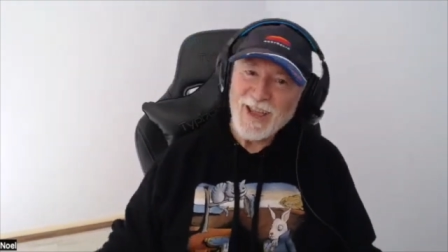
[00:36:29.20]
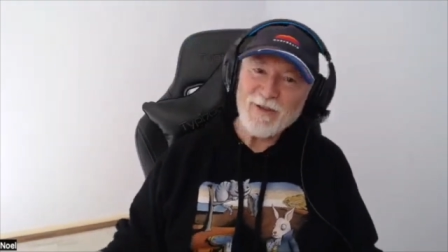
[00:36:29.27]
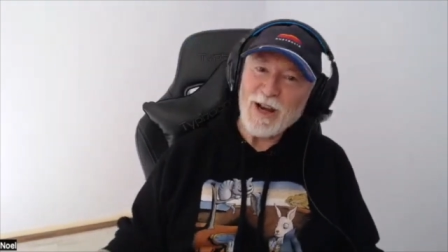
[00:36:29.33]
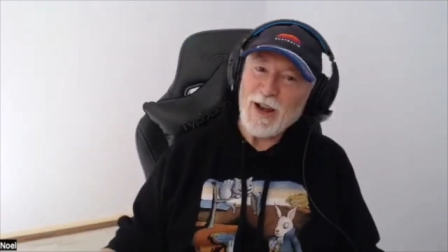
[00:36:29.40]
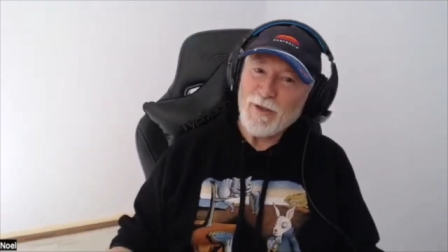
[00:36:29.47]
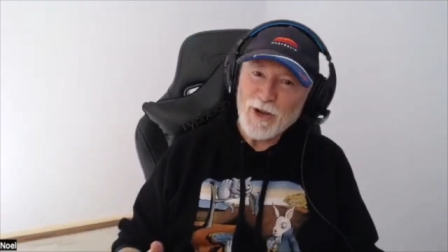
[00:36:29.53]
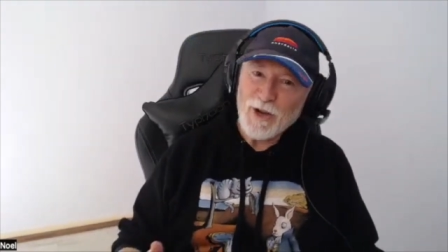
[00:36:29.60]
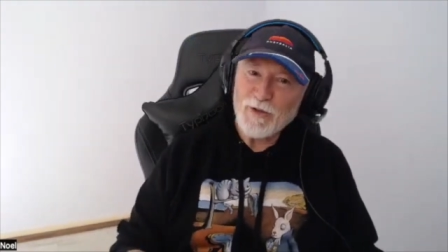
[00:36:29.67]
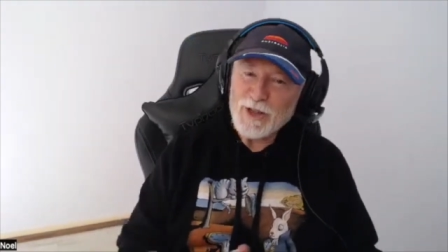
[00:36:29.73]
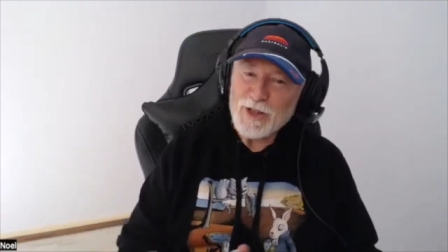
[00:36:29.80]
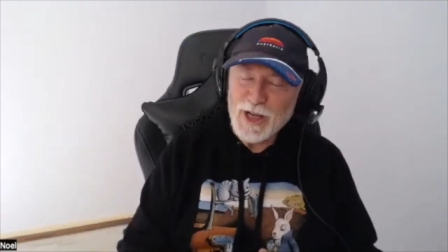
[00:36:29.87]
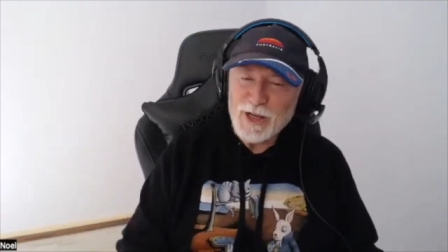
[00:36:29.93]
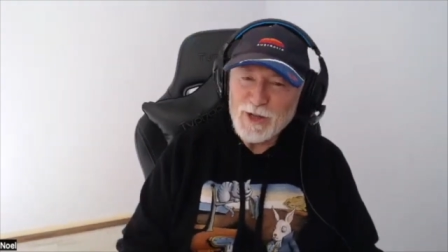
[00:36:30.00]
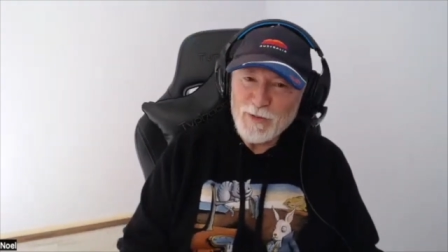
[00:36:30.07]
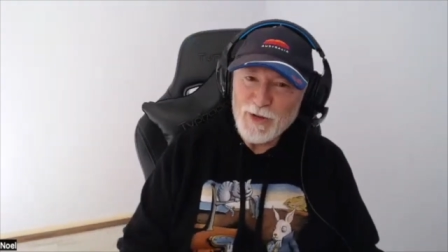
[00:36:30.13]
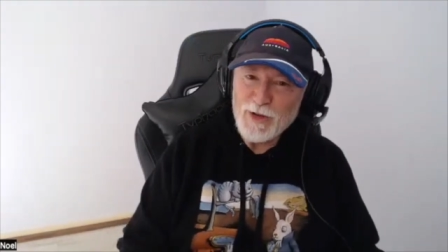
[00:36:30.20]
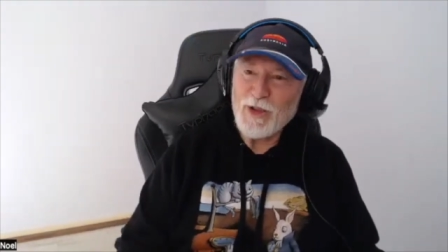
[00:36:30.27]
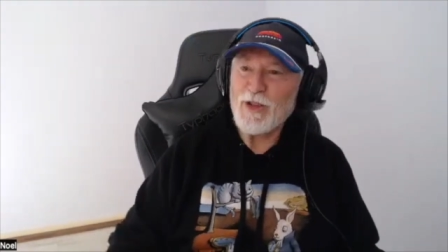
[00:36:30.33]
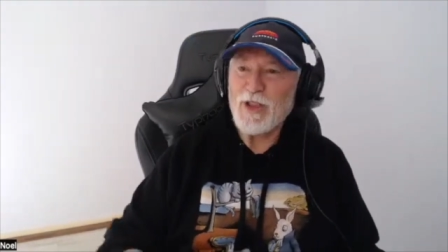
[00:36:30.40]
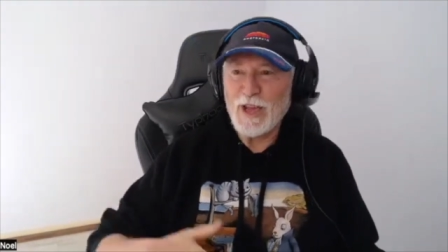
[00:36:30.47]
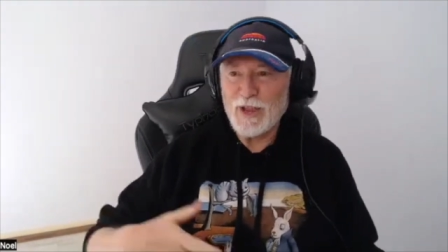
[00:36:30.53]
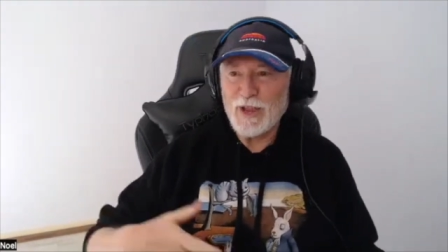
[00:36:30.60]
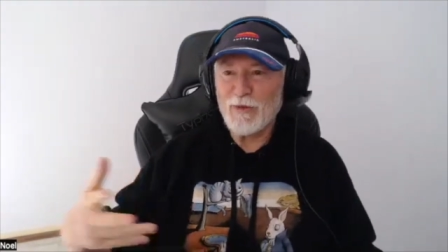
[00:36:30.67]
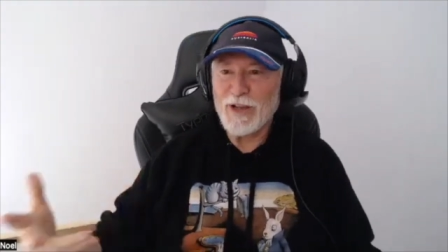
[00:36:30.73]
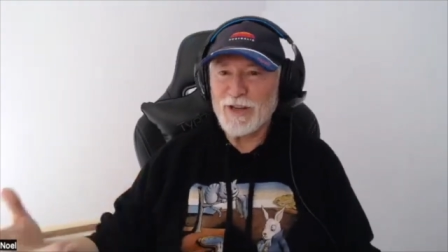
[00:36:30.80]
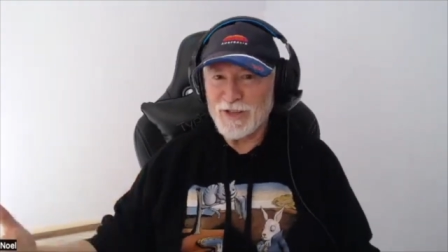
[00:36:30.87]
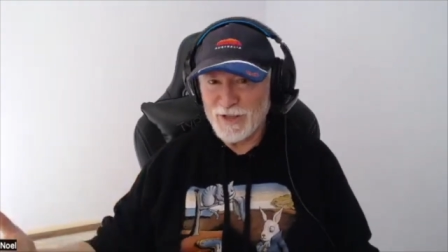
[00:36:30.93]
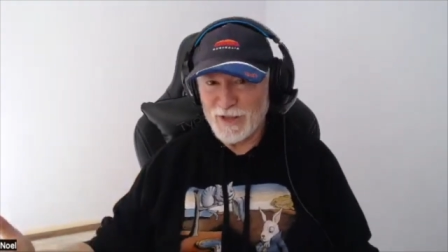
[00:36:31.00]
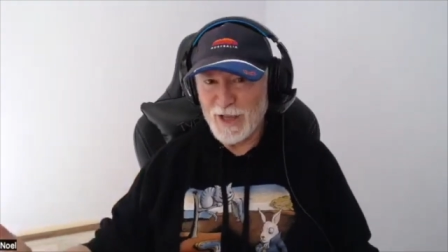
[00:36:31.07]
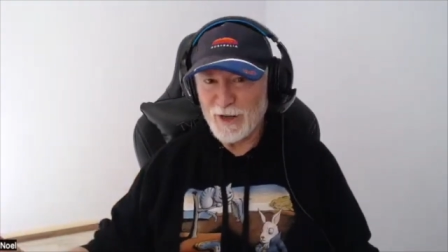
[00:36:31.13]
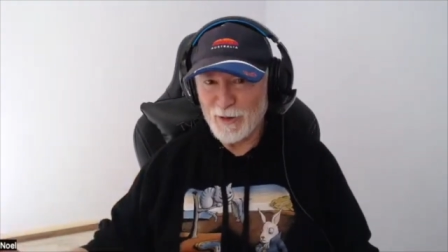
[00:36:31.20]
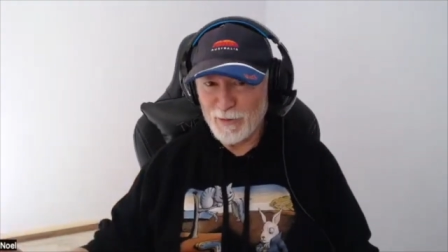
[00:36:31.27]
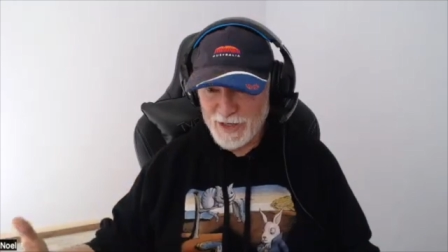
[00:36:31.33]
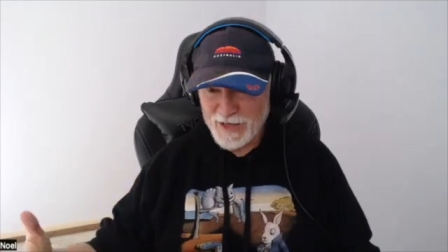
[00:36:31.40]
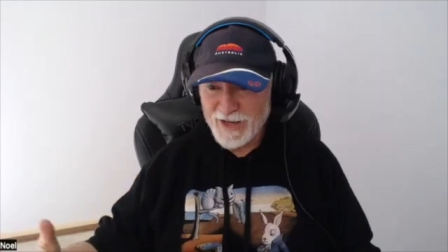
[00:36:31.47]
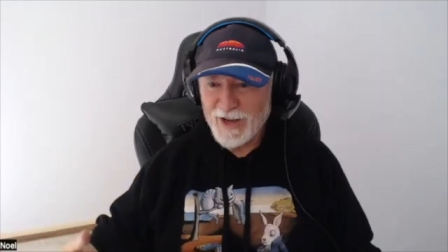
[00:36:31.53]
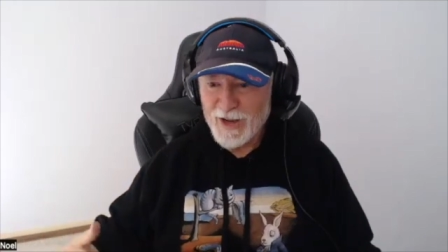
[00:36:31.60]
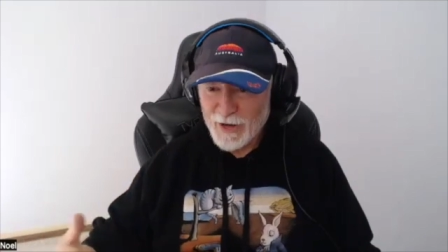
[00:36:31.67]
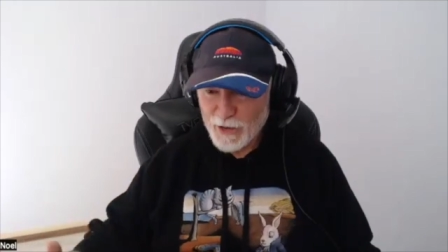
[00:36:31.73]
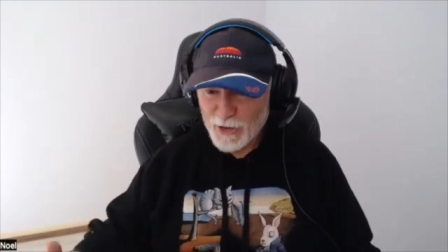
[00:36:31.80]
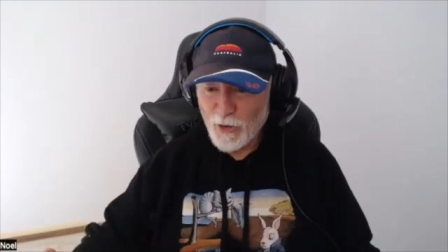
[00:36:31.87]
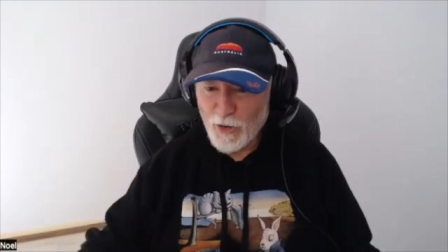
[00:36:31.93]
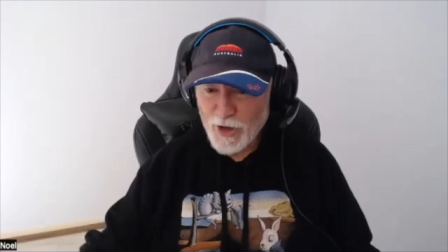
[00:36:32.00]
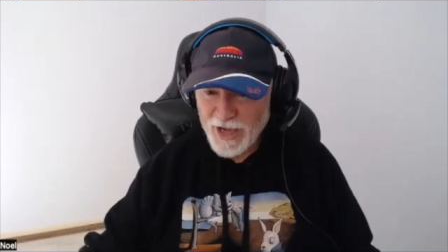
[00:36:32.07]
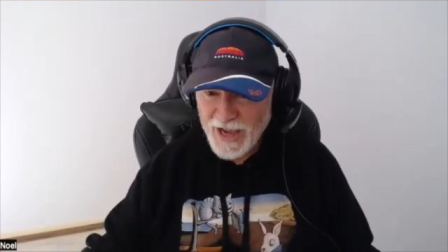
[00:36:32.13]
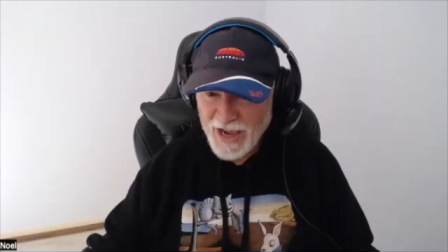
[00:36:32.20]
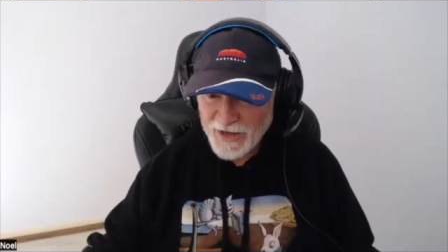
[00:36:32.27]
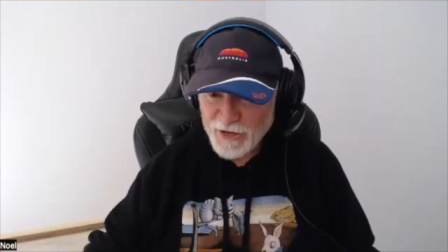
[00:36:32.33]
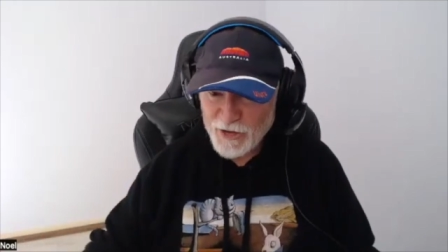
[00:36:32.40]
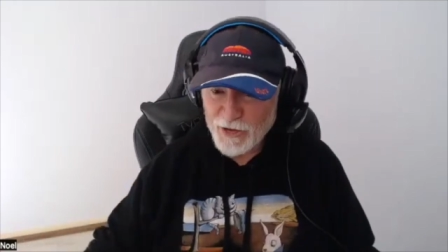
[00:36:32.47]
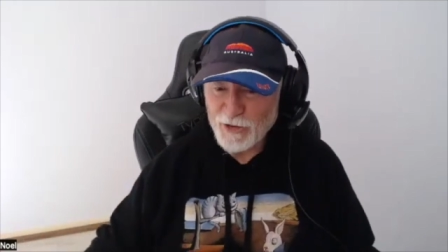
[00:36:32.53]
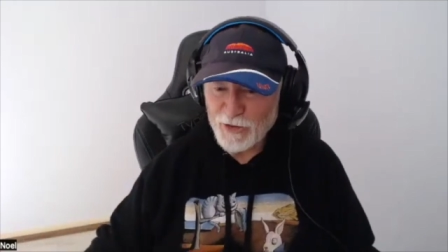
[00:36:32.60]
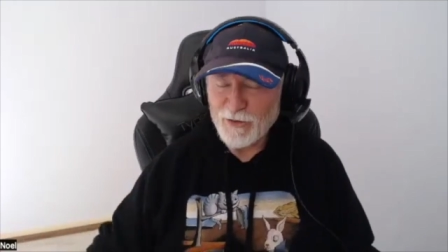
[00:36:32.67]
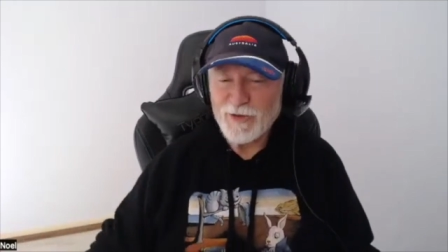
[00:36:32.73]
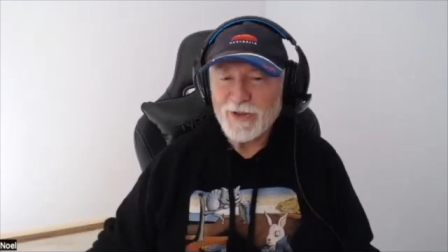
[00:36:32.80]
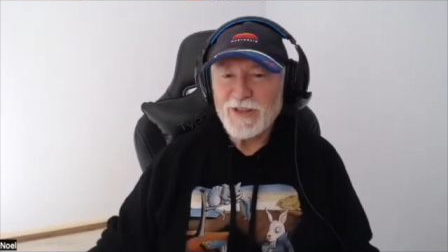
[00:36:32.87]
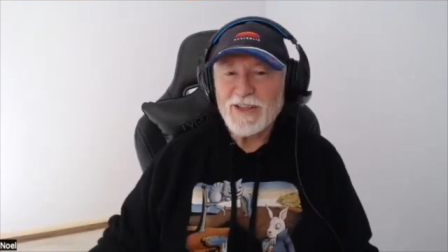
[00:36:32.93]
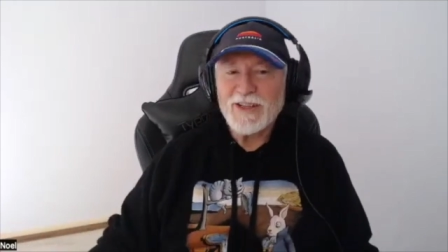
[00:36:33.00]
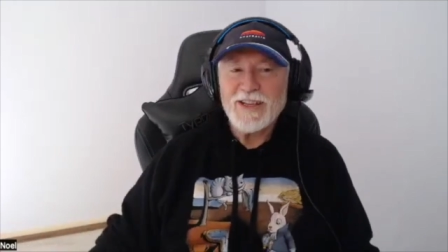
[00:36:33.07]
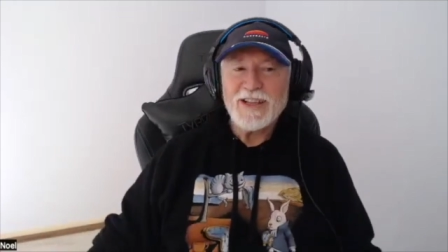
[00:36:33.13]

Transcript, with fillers: they won't have a conversation with you. They're the ones that, that'll be talking at you. Mm-hmm.